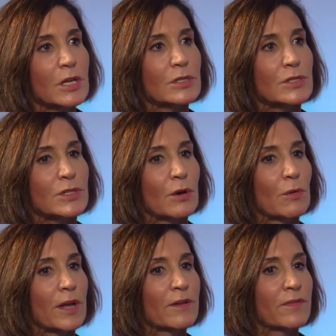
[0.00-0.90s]
So
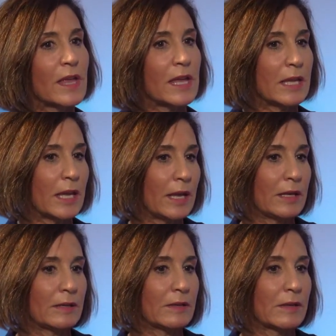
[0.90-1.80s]
if they
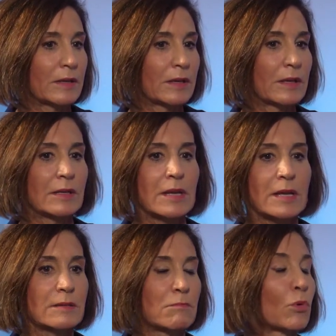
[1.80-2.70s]
can
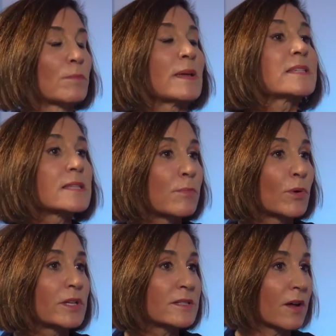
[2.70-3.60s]
get more basis
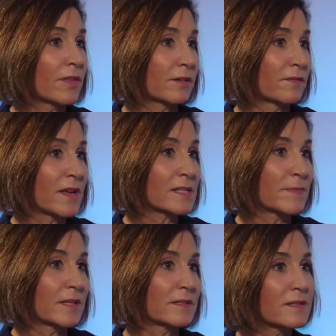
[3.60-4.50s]
points on their
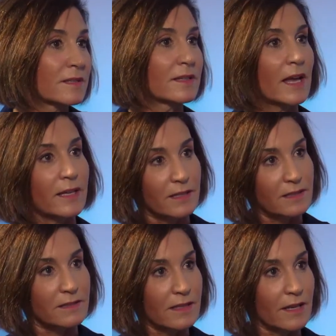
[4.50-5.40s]
investments, that
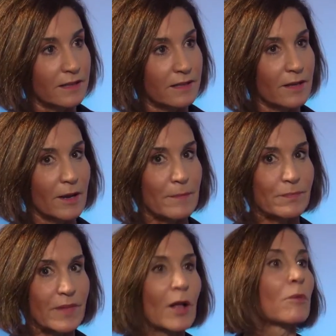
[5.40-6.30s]
can
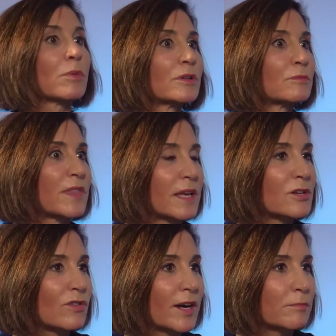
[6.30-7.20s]
help with the
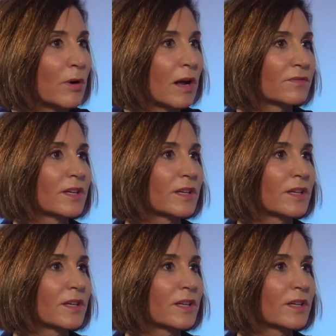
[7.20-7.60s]
underwriting profit.